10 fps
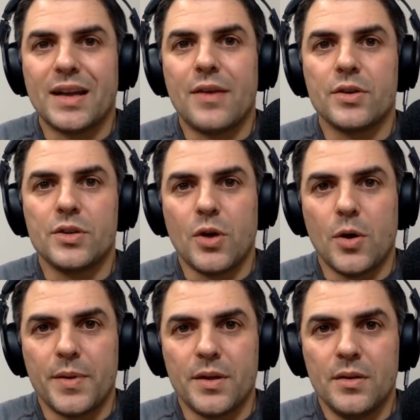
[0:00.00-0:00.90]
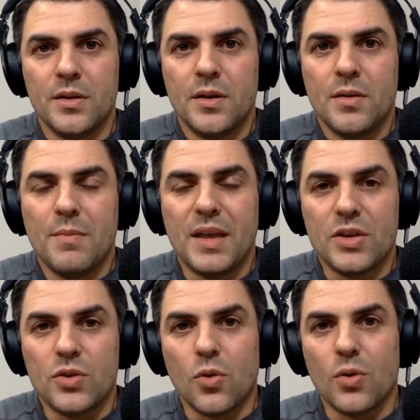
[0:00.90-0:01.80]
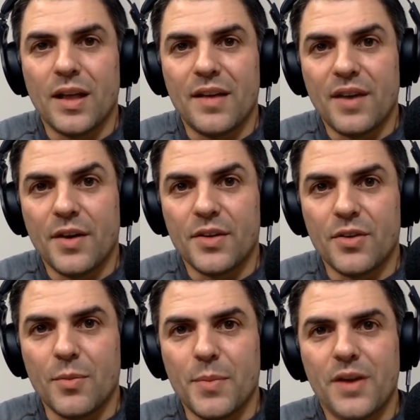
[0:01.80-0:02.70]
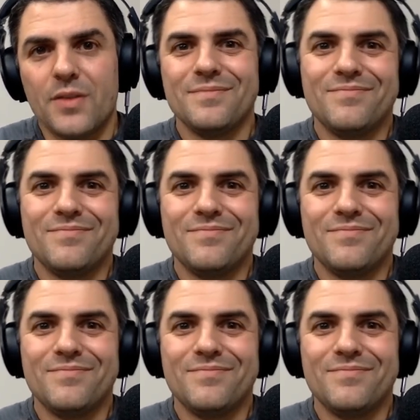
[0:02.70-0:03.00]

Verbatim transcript: how can you help it make your life healthier and better?